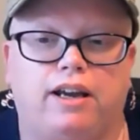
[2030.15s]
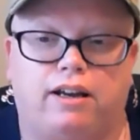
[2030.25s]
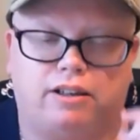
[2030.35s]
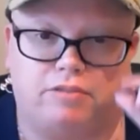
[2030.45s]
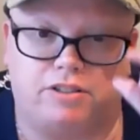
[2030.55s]

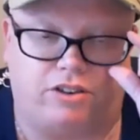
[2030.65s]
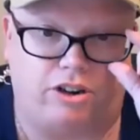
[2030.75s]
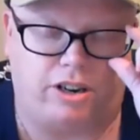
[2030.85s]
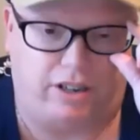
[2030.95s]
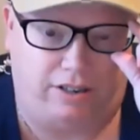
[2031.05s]
It's
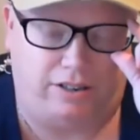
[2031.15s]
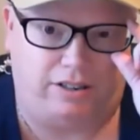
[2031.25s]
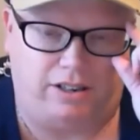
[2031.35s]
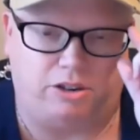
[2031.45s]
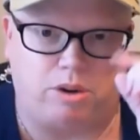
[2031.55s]
very,
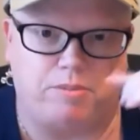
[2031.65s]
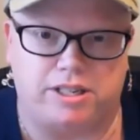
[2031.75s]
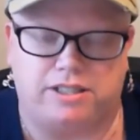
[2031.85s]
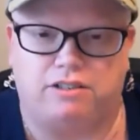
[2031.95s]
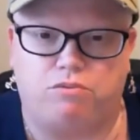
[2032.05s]

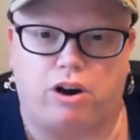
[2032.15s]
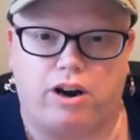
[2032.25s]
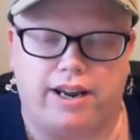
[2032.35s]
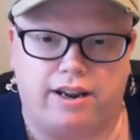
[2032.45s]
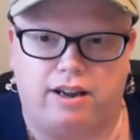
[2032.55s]
reminiscent of where
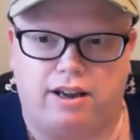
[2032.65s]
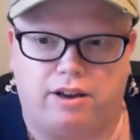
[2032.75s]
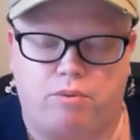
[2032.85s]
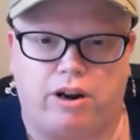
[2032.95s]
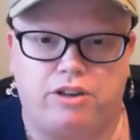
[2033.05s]

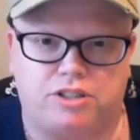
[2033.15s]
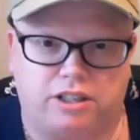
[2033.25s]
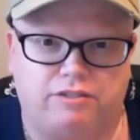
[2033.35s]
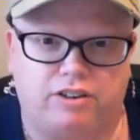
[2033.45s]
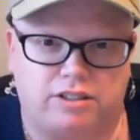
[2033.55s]
I used
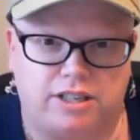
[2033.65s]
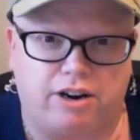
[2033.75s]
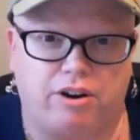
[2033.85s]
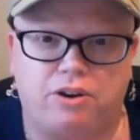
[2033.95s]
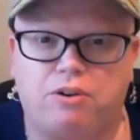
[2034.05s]
to live in
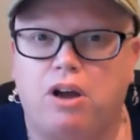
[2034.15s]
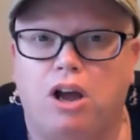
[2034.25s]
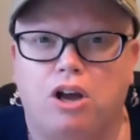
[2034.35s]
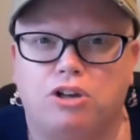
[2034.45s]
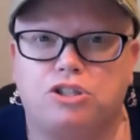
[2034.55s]
Ontario.
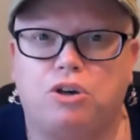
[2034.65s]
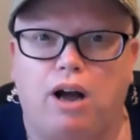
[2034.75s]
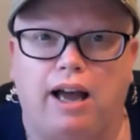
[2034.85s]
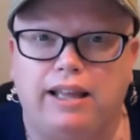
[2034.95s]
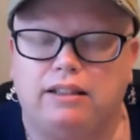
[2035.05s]
So
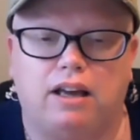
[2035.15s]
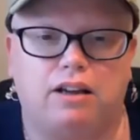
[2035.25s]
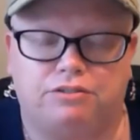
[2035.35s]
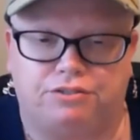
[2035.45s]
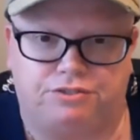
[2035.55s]
I
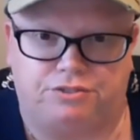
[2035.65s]
love